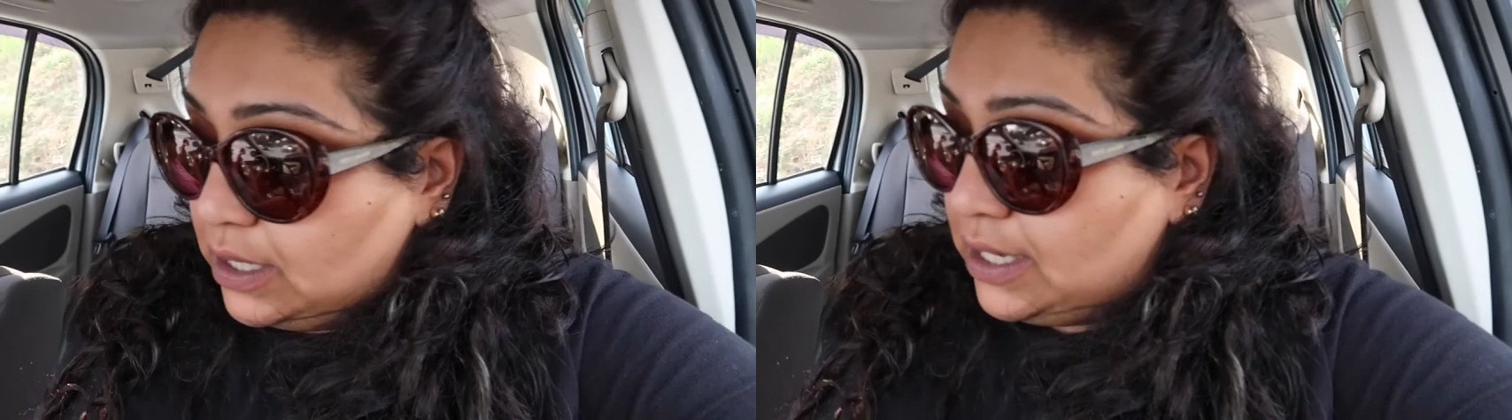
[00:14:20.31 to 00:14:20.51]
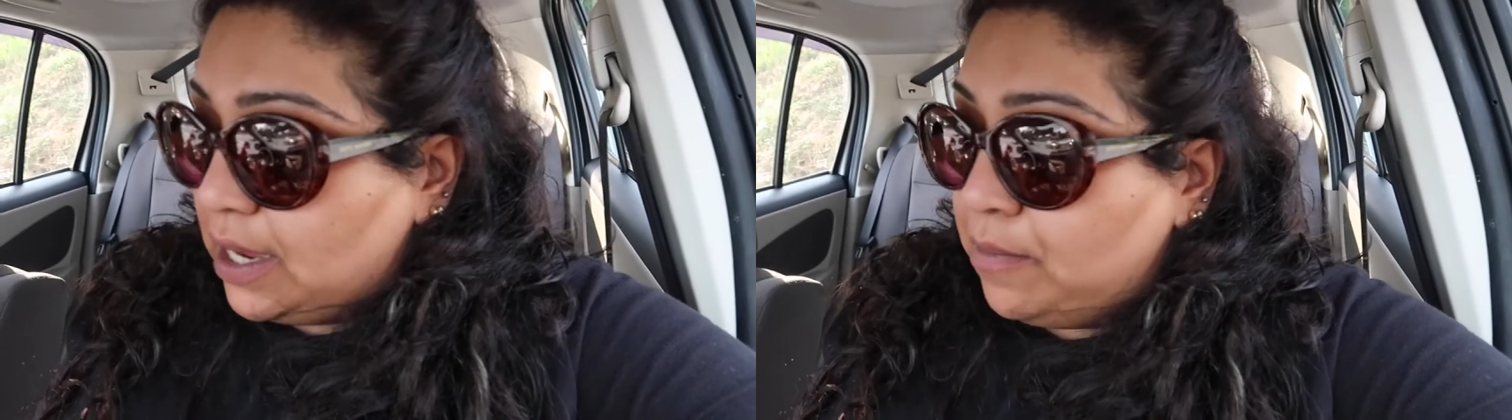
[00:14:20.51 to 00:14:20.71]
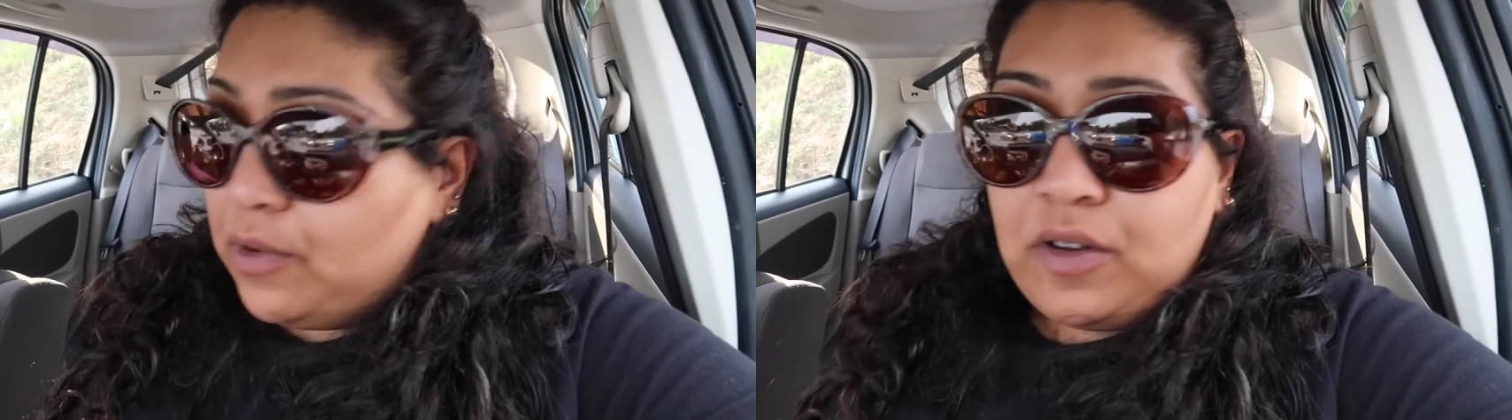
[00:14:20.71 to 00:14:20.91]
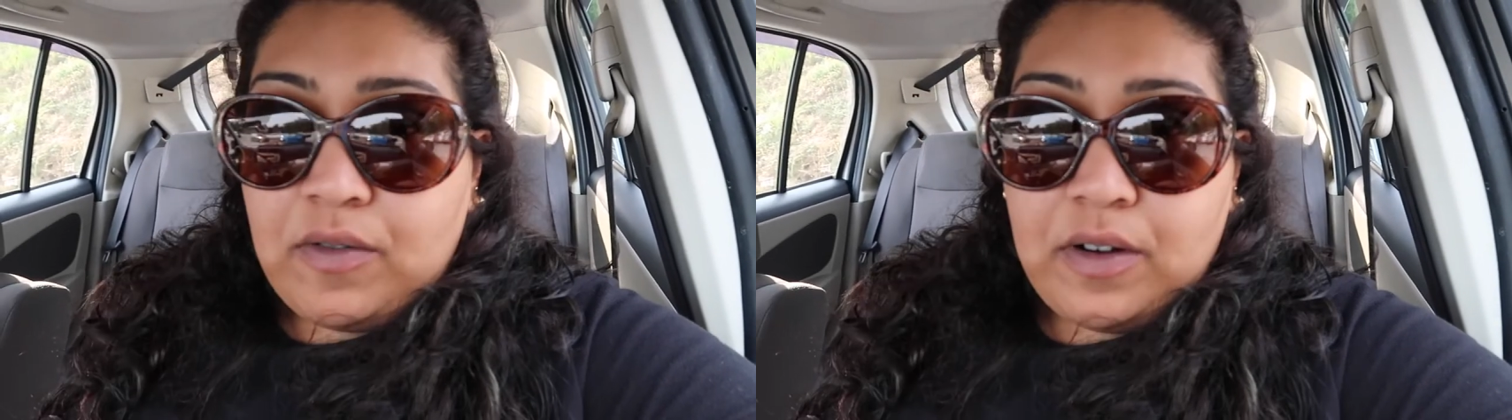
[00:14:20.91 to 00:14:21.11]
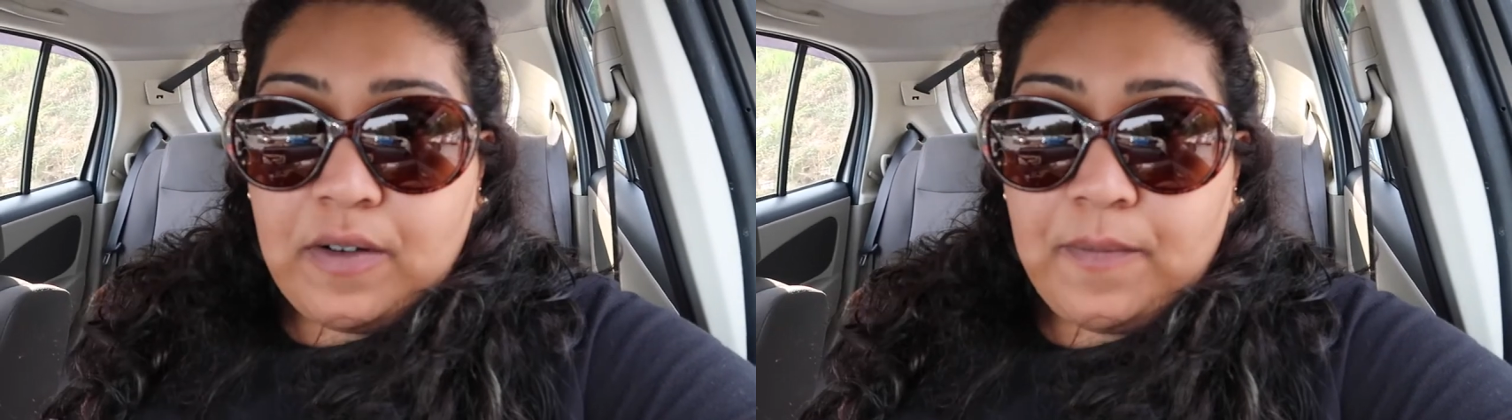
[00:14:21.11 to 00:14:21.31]
Temur
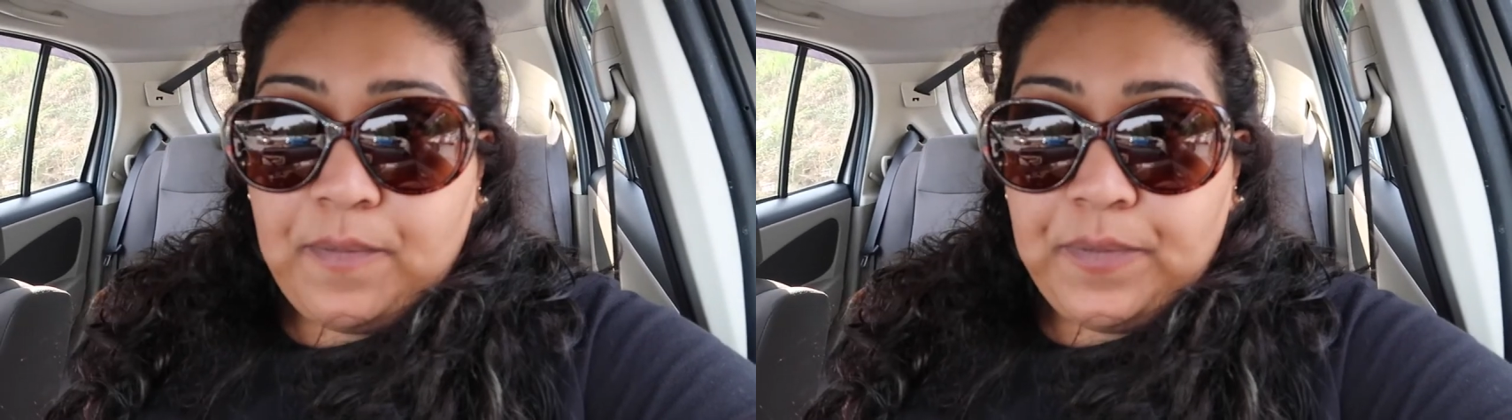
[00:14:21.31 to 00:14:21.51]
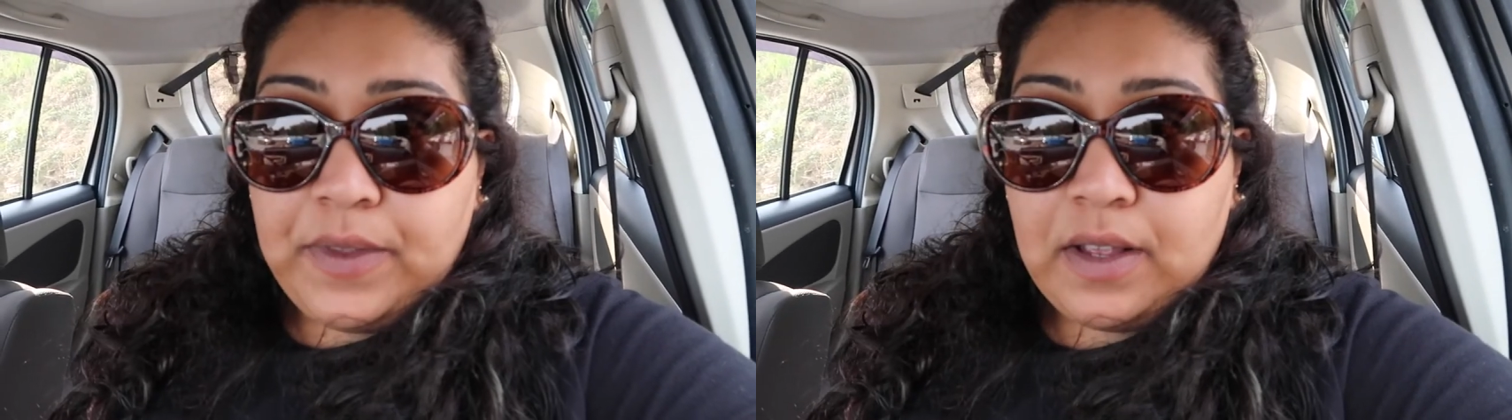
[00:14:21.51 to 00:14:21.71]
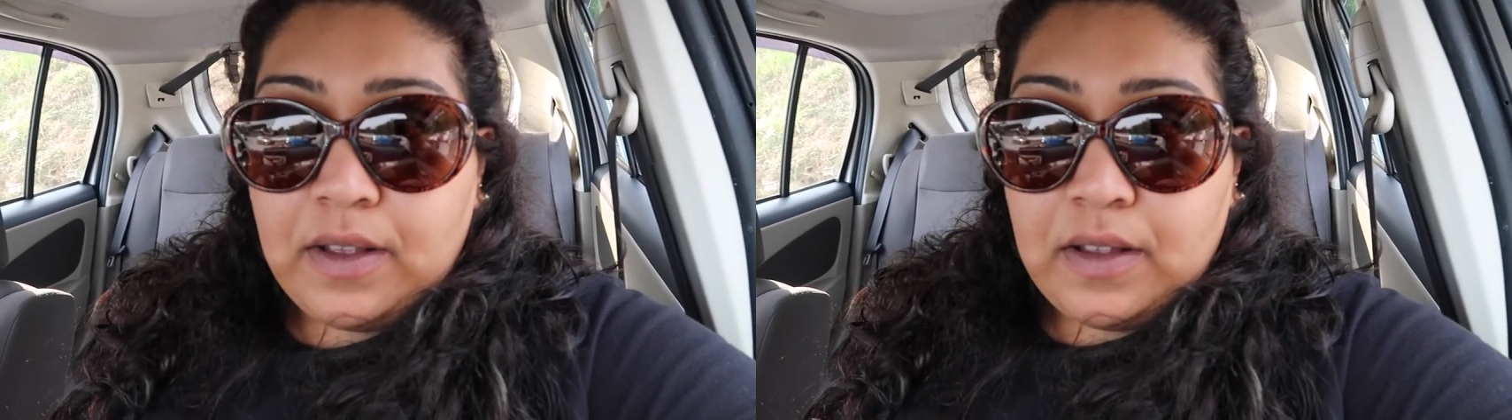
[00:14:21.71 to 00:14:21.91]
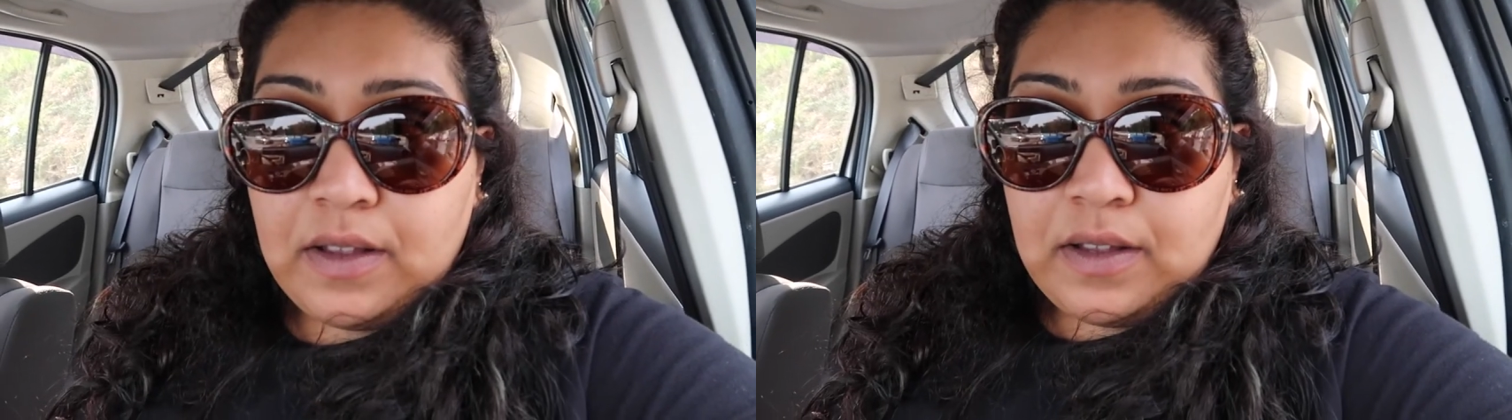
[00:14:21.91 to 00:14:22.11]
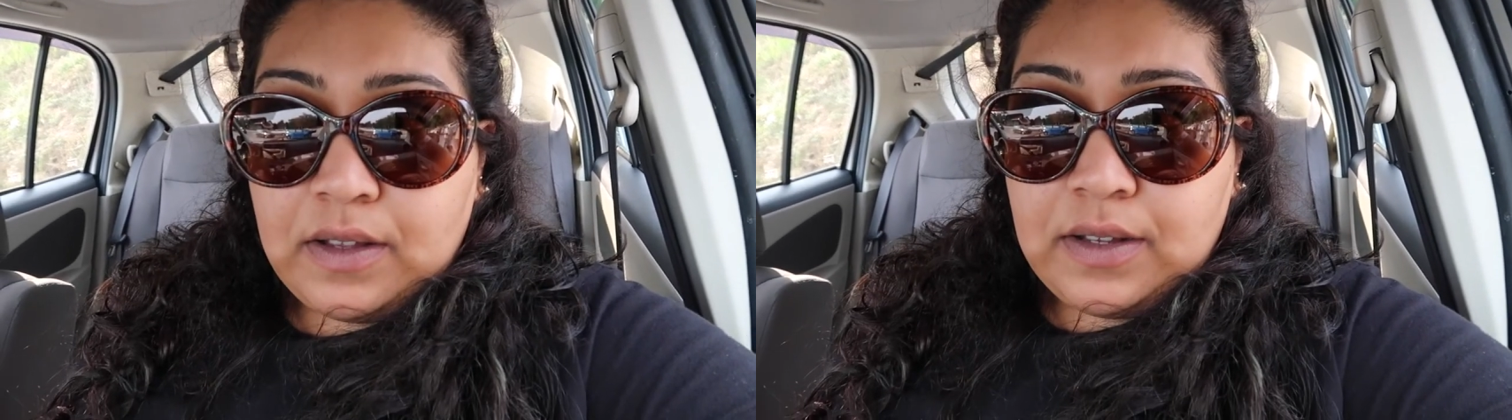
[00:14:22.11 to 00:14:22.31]
seven, ten,
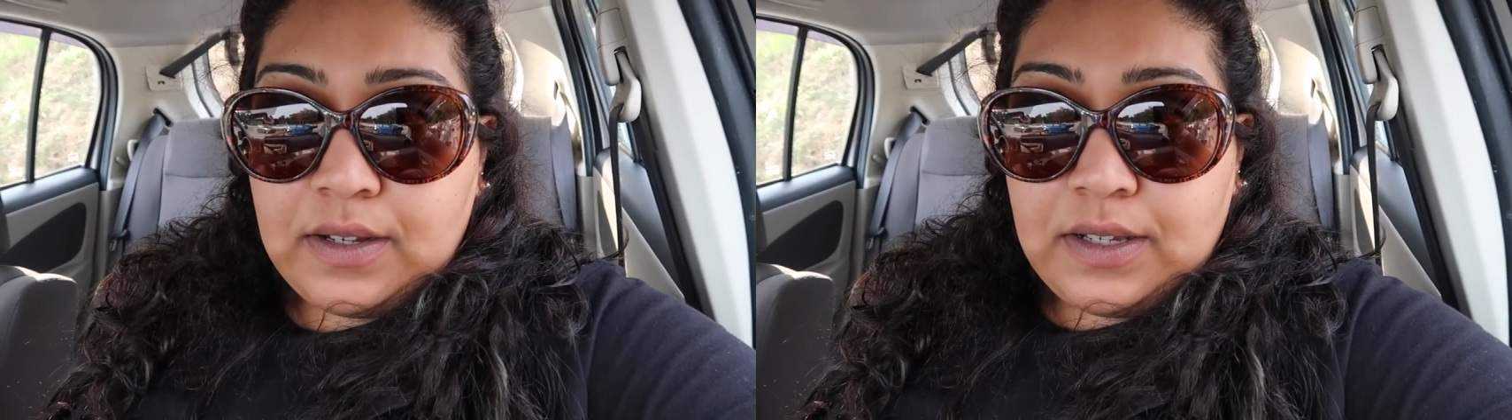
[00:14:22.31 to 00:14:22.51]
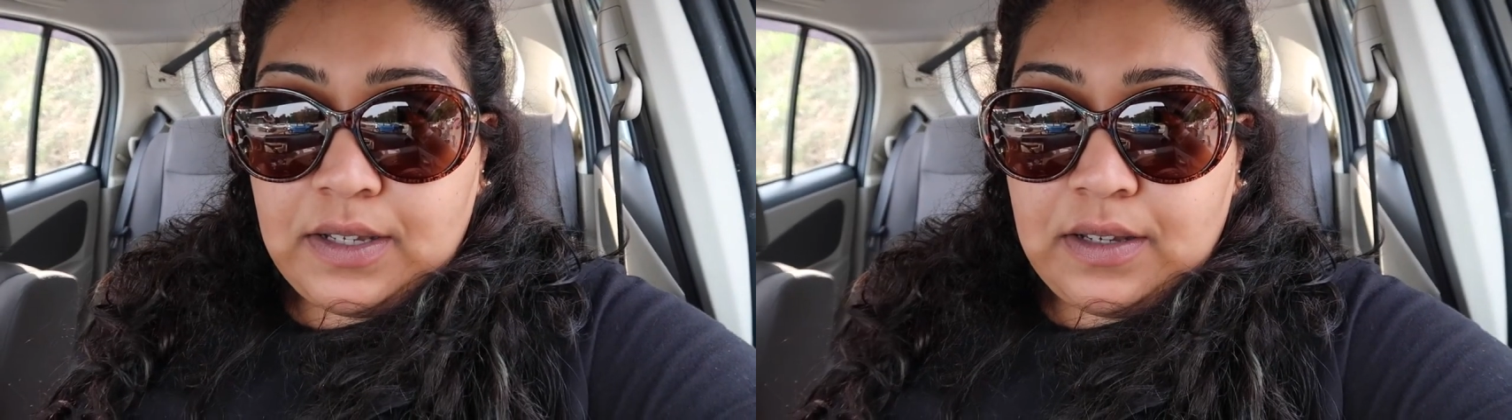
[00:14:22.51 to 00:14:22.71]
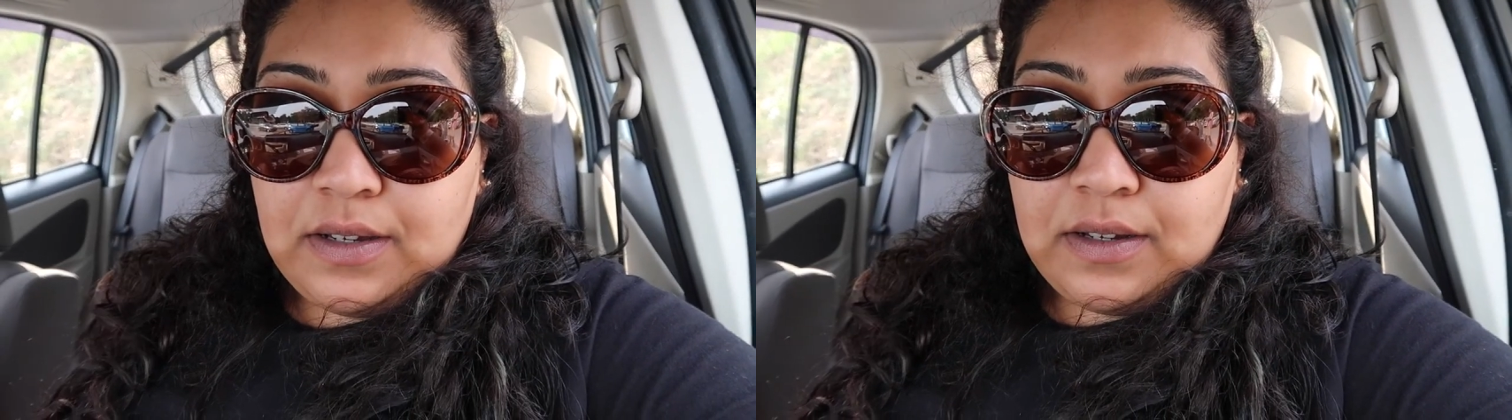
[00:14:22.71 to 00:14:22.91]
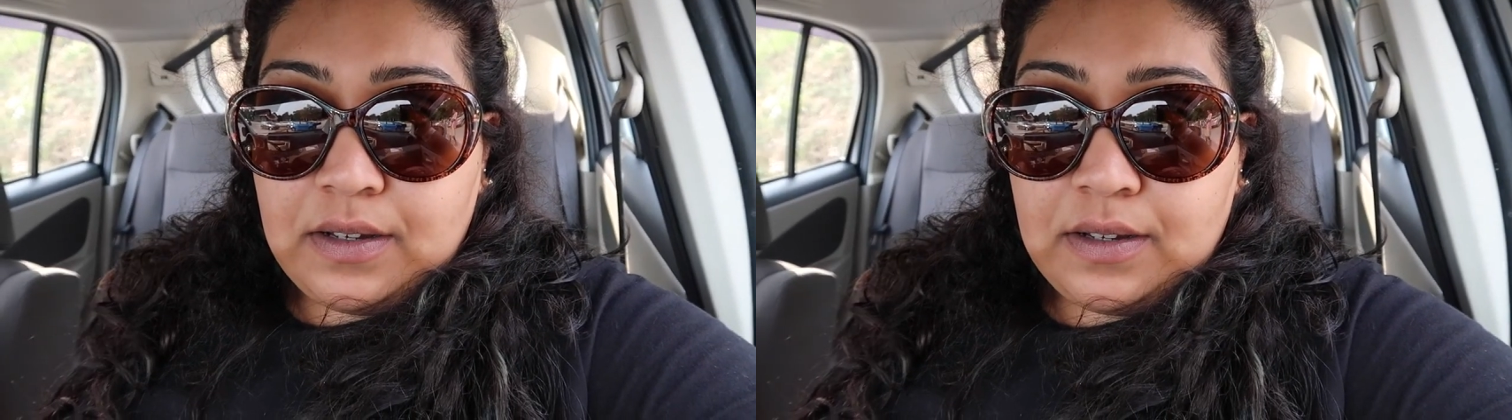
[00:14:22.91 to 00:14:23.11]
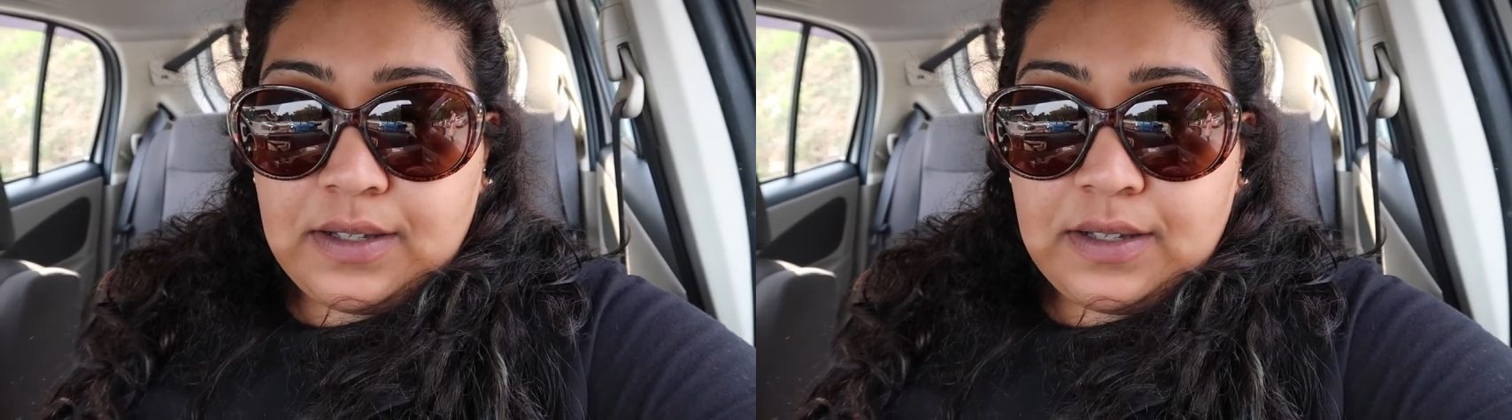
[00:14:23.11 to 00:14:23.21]
seven Wells Waterfall.